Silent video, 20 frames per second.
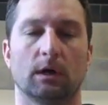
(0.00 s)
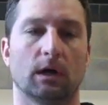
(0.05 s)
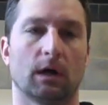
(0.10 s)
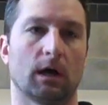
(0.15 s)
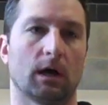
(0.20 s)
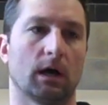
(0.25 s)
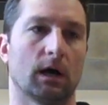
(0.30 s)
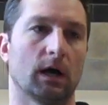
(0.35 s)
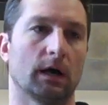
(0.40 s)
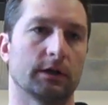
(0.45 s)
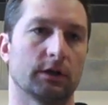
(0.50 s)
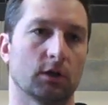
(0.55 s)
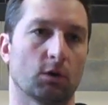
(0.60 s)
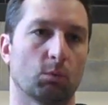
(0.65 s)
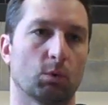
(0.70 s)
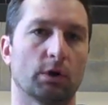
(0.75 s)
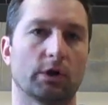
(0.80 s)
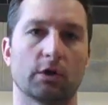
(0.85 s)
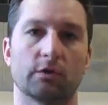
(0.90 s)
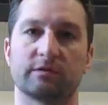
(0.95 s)
Uh, you know,
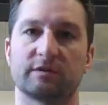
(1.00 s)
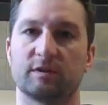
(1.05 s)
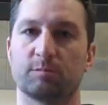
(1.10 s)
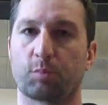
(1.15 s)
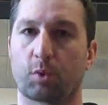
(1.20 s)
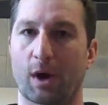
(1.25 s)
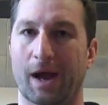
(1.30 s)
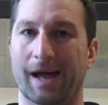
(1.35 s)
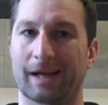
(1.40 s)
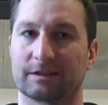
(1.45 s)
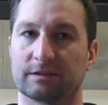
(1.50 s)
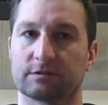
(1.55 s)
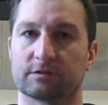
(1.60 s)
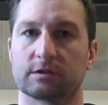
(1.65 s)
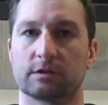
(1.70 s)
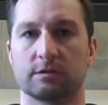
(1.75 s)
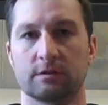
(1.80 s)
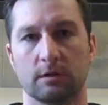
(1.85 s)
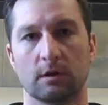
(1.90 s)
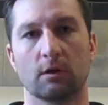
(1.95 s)
we'll go see practice
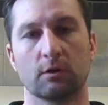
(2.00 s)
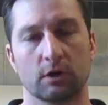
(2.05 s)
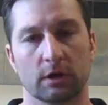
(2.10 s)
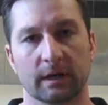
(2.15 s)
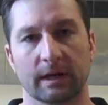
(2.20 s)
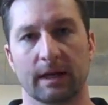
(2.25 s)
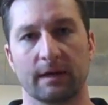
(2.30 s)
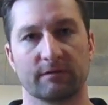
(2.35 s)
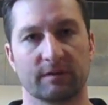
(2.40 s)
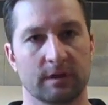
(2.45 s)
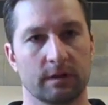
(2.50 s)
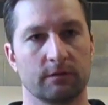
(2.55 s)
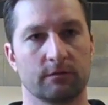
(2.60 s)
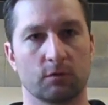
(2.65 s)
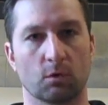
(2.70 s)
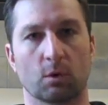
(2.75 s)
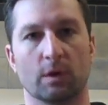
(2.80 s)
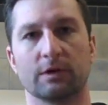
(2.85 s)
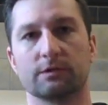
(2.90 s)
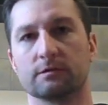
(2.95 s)
because you know you're going to have kids
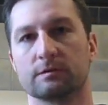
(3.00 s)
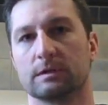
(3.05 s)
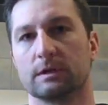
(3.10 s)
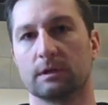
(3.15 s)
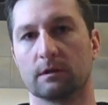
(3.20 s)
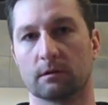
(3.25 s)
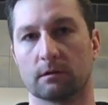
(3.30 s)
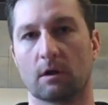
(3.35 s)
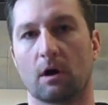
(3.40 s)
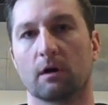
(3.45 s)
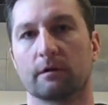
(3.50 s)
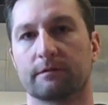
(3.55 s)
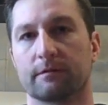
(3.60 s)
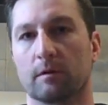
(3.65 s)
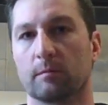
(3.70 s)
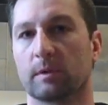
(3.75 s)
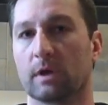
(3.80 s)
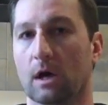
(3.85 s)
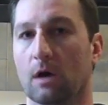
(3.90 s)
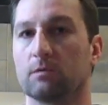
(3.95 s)
who are interested in
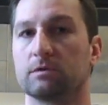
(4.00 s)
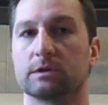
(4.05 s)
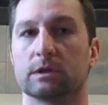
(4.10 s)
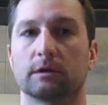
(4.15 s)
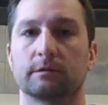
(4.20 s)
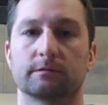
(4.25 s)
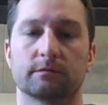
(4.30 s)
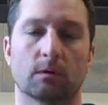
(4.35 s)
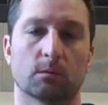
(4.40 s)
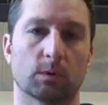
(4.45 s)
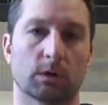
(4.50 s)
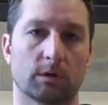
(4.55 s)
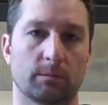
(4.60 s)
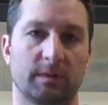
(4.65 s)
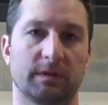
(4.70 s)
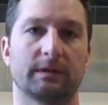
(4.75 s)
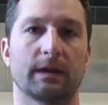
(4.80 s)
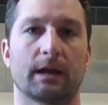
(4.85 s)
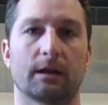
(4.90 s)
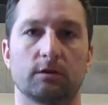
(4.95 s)
long-term coaching. So we're going to
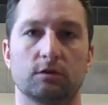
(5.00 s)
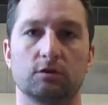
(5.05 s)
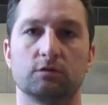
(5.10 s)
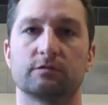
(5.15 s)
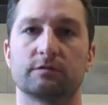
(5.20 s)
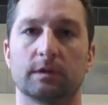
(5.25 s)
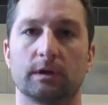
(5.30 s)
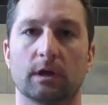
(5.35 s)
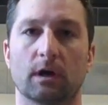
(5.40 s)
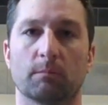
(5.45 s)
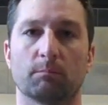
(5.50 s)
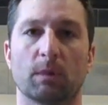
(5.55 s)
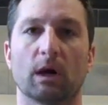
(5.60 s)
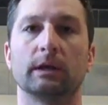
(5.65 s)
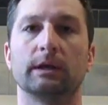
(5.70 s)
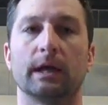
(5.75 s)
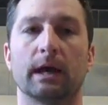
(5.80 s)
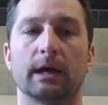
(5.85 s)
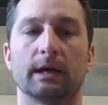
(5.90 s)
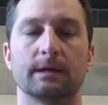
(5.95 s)
be down at UC on
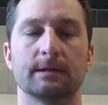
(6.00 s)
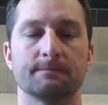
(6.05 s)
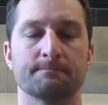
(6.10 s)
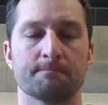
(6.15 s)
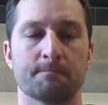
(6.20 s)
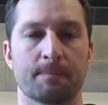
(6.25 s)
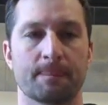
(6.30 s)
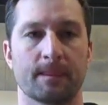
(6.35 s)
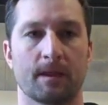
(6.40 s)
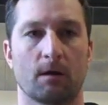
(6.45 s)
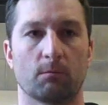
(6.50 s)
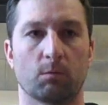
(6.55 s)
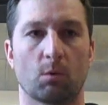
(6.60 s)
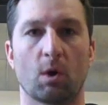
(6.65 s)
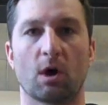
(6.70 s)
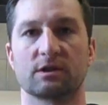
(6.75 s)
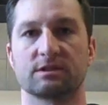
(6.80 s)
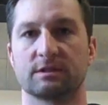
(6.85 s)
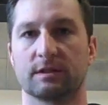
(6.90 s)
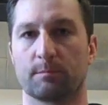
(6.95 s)
Monday. You know, we're
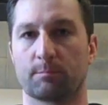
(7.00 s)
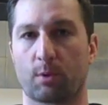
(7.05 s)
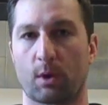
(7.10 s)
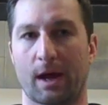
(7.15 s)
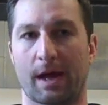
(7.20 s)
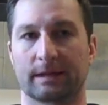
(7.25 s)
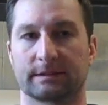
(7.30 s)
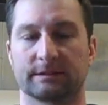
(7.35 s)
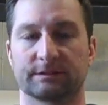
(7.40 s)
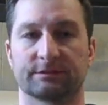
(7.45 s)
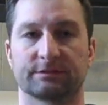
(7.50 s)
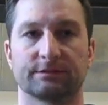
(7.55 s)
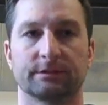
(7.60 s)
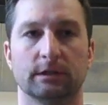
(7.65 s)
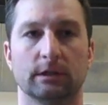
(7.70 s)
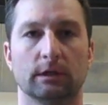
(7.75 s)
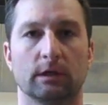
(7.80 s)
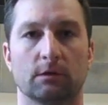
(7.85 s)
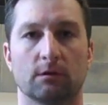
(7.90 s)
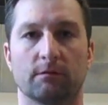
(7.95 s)
watching them
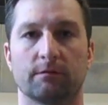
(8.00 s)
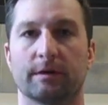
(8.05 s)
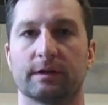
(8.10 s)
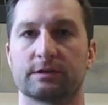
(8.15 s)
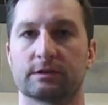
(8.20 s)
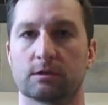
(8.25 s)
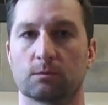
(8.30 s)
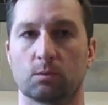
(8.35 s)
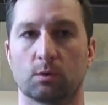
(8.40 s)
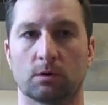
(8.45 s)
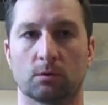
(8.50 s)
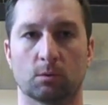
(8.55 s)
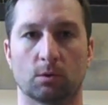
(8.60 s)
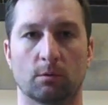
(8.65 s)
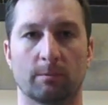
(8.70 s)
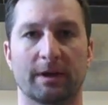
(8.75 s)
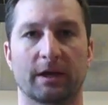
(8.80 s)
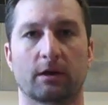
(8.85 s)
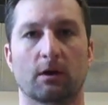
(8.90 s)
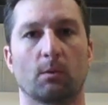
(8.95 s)
practice. Eventually, we'll, we'll
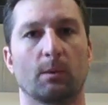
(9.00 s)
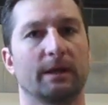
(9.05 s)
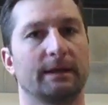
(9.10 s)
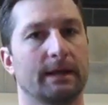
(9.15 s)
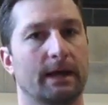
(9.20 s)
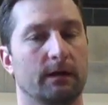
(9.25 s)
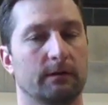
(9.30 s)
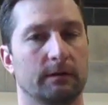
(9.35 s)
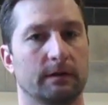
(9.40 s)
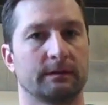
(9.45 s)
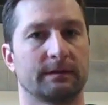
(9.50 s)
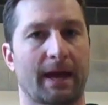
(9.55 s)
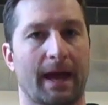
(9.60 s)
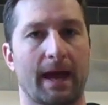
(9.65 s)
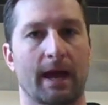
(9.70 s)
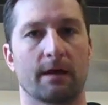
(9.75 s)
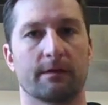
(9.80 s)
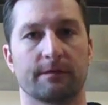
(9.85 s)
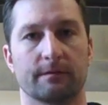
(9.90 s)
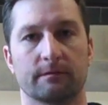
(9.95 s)
make our way down to, to,
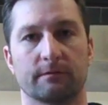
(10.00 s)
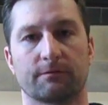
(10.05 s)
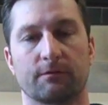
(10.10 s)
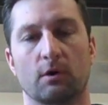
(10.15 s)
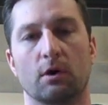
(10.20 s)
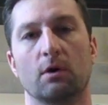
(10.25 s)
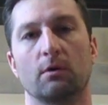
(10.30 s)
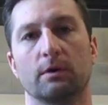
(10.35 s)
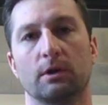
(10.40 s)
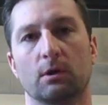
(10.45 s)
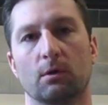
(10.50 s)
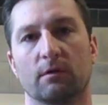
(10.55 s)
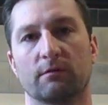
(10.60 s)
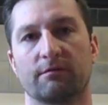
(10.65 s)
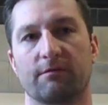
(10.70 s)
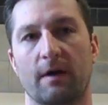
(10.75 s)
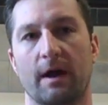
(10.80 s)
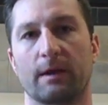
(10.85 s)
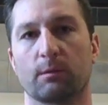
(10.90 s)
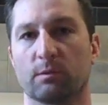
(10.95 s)
Athens for OU on
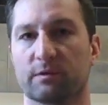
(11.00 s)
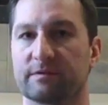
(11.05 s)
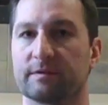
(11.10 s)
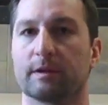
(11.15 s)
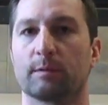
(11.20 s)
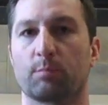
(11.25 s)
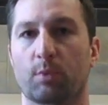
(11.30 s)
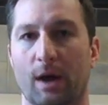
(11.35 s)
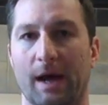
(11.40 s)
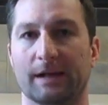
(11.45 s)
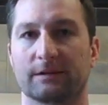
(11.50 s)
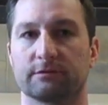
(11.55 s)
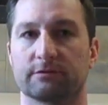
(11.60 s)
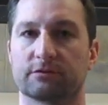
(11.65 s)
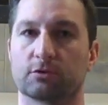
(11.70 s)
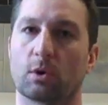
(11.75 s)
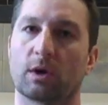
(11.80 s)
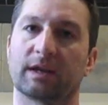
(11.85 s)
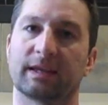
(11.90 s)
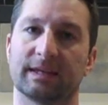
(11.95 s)
Friday. We'll see them practice.
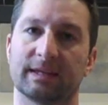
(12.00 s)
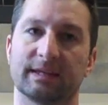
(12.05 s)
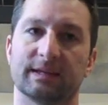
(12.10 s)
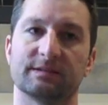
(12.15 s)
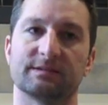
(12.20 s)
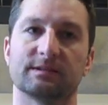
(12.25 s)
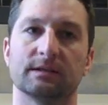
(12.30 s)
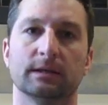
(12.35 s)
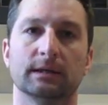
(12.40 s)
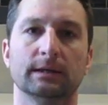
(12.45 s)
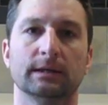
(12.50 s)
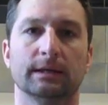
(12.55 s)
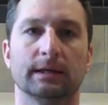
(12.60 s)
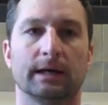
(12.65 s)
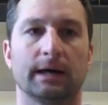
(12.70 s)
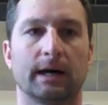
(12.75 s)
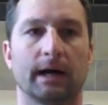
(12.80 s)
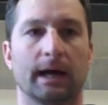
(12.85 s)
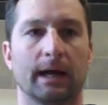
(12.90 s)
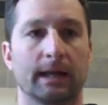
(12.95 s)
So our kids,
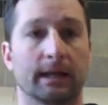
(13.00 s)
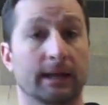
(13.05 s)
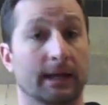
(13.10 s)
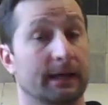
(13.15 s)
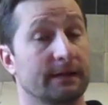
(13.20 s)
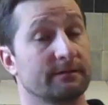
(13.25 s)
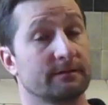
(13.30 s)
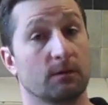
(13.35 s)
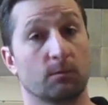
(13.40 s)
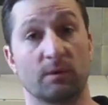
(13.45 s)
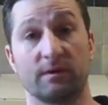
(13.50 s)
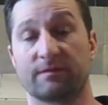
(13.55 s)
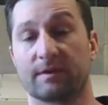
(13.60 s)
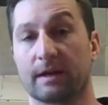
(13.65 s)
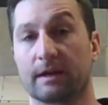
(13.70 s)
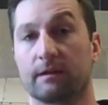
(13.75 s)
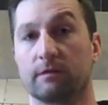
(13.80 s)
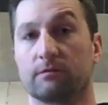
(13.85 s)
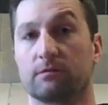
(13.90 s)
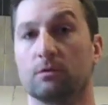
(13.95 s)
uh, and like I said, we've got
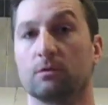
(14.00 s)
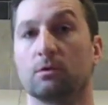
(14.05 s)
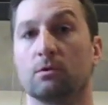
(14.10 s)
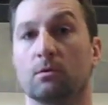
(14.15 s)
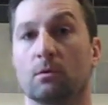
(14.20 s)
kids who,